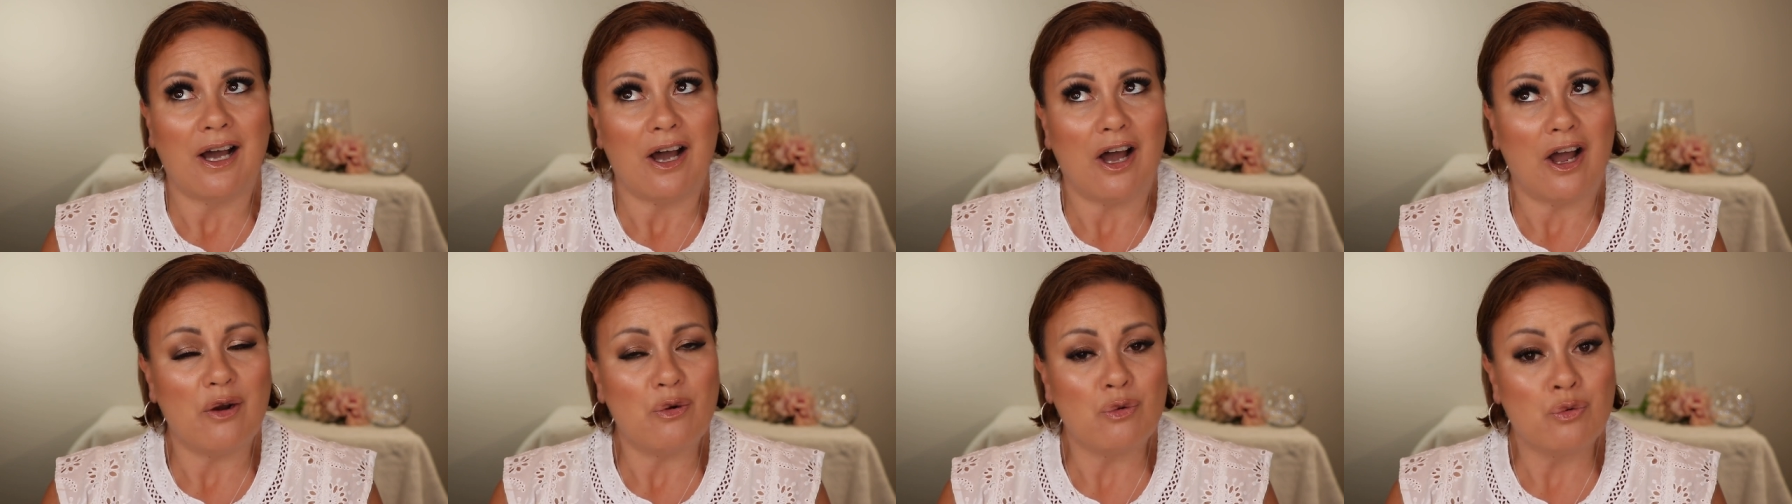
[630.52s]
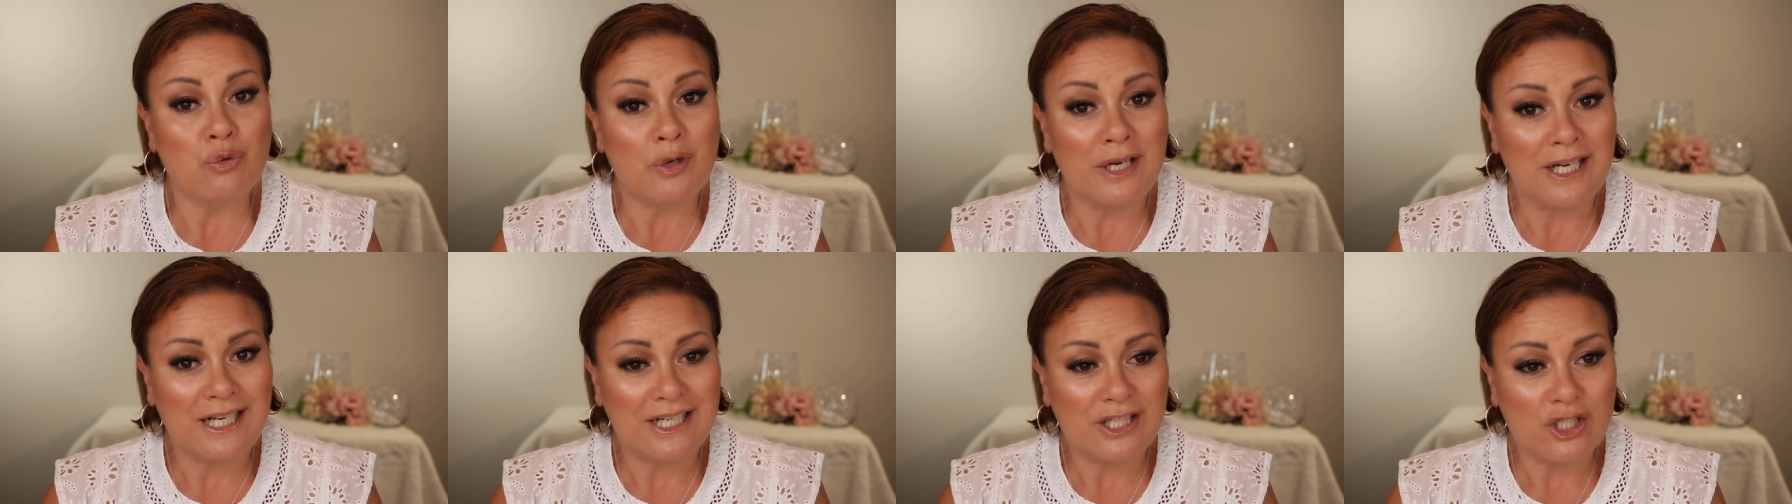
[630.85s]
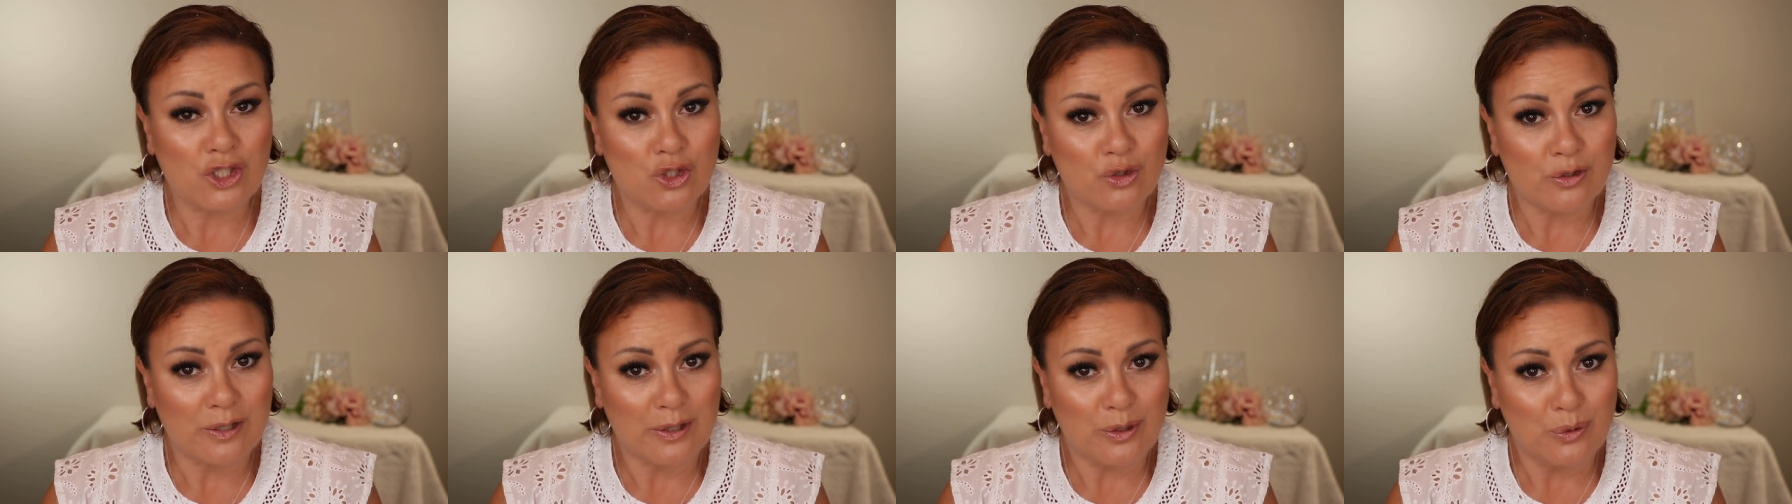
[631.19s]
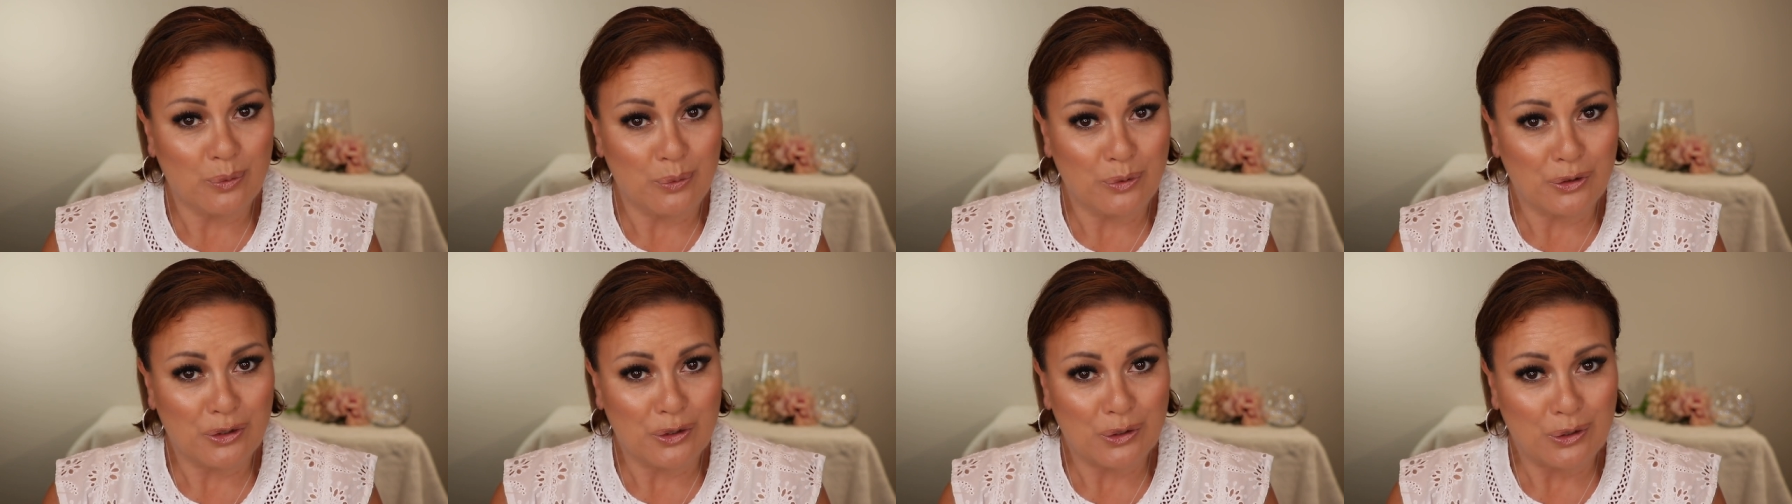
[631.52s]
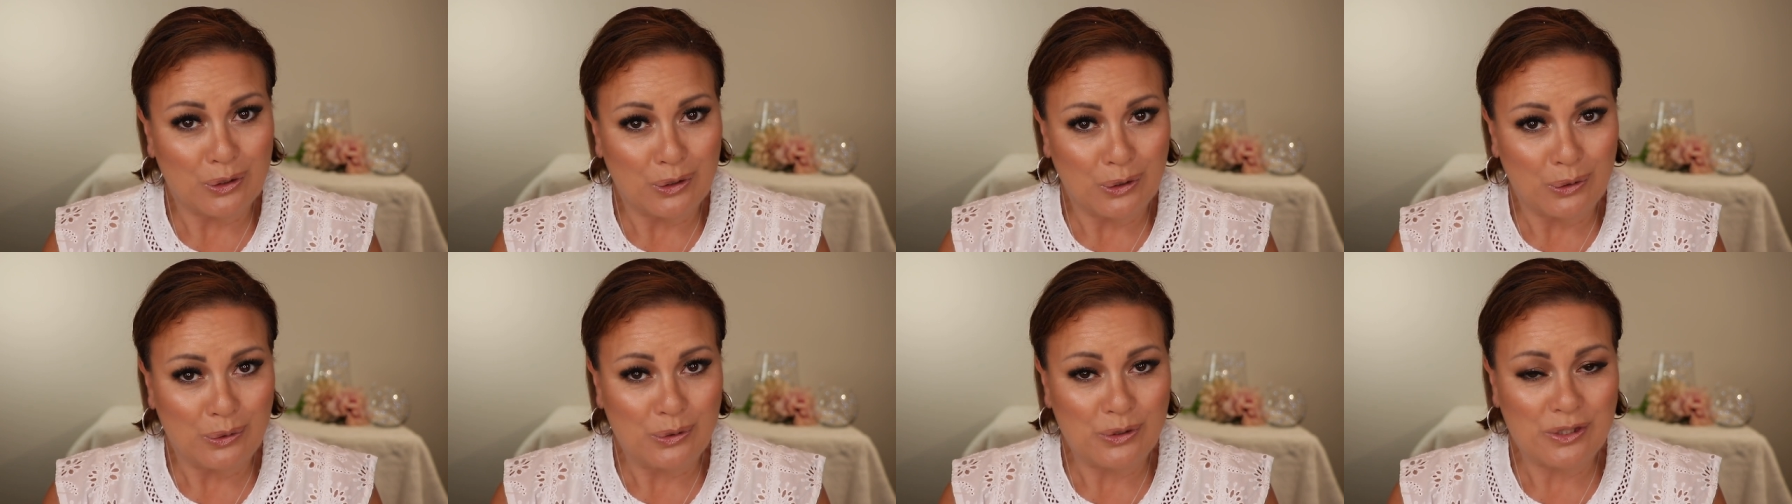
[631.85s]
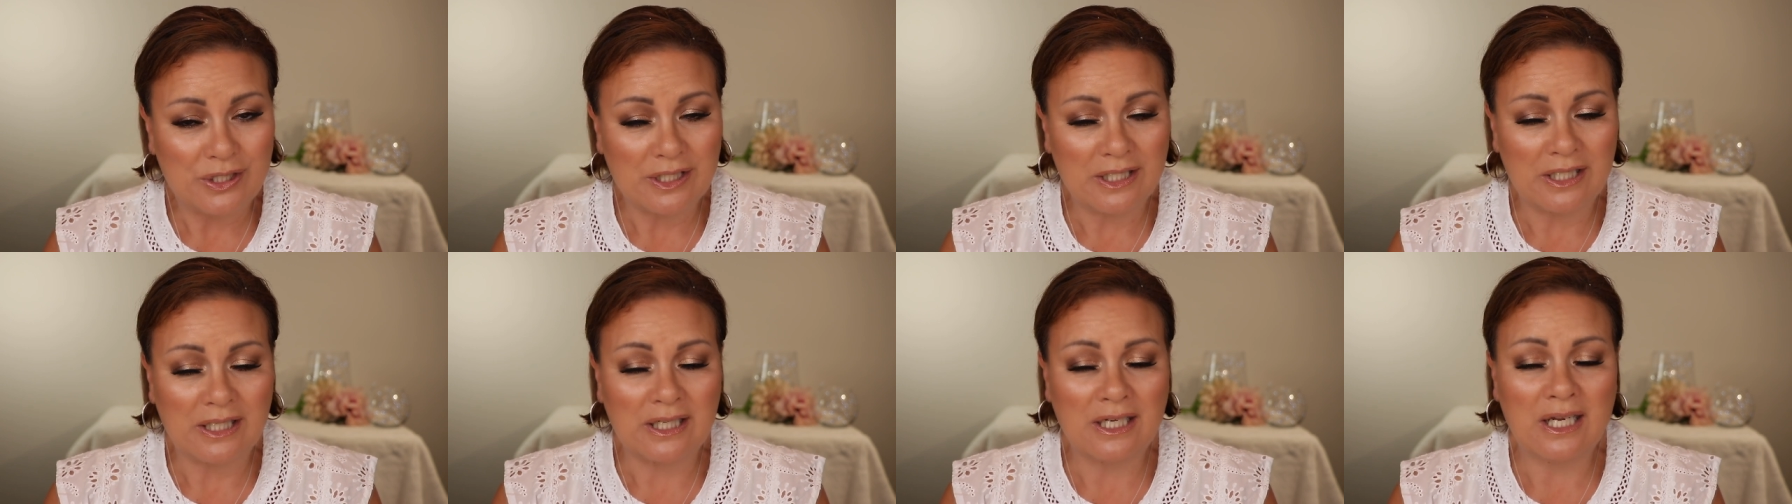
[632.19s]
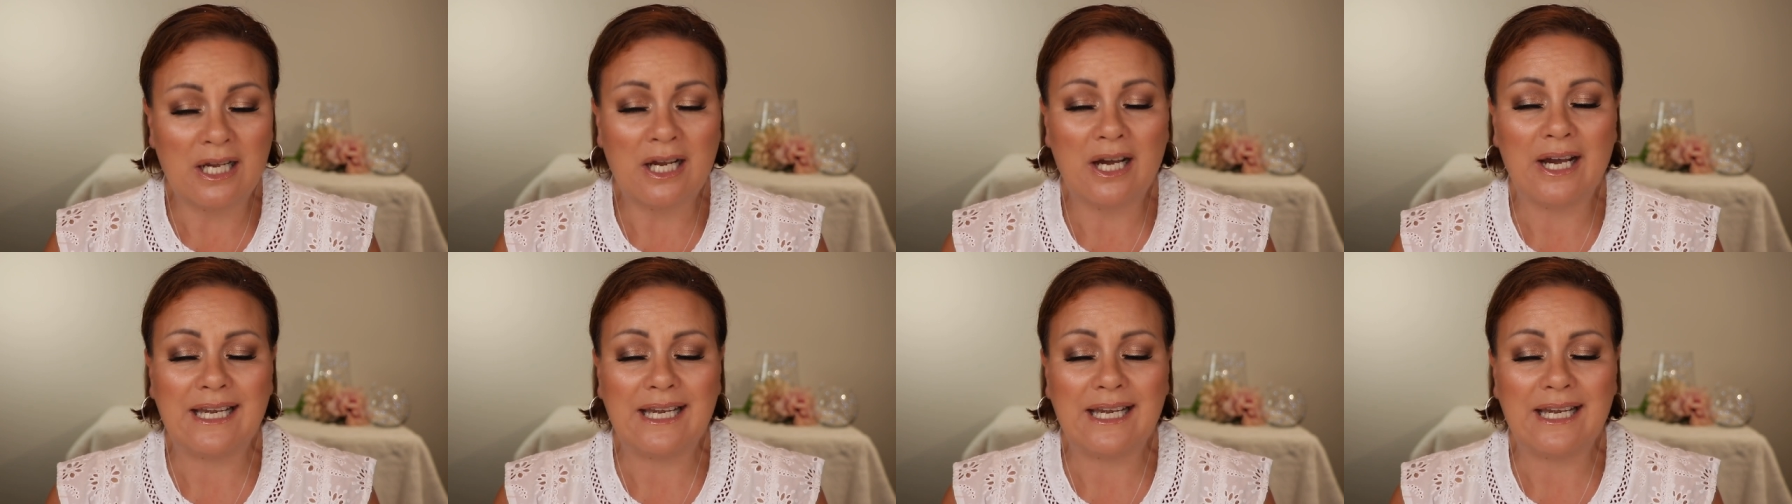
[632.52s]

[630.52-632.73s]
I really struggle with the gluten.